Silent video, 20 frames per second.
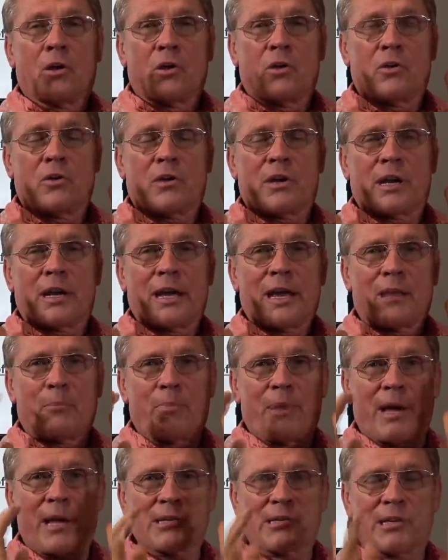You
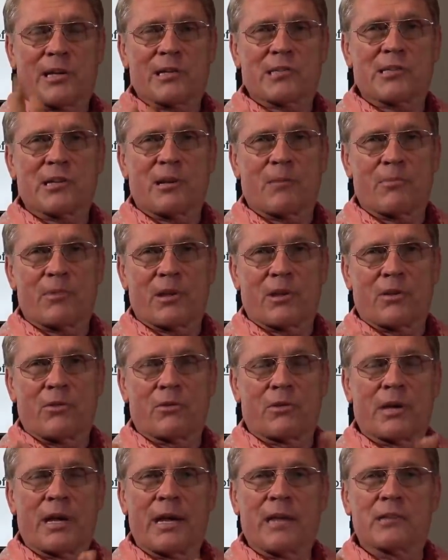cannot pass on something
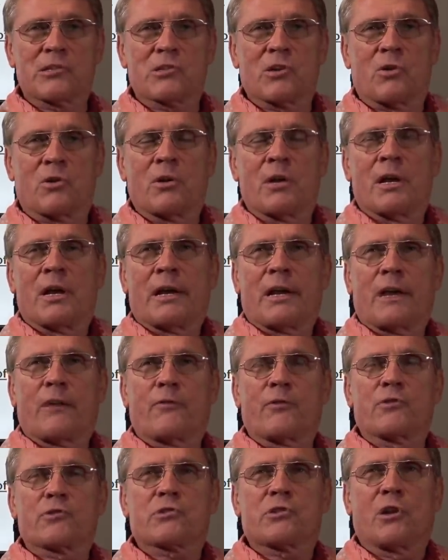you gain. So
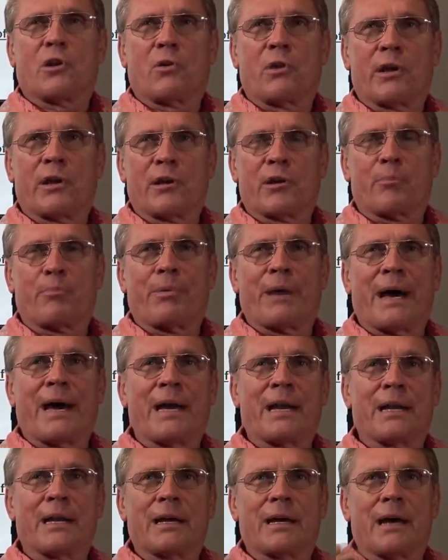if you slowly are
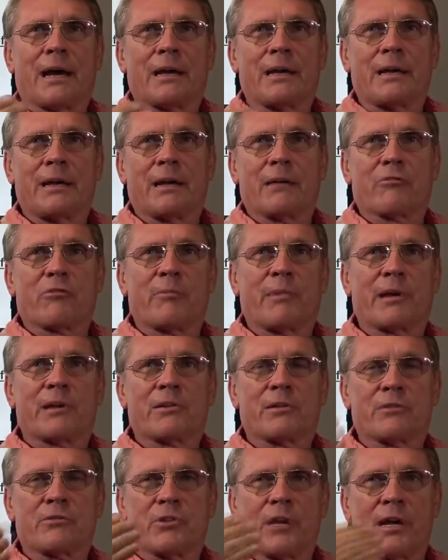piling on
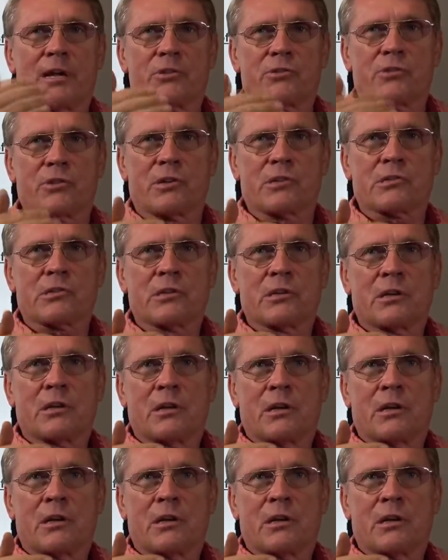incremental changes,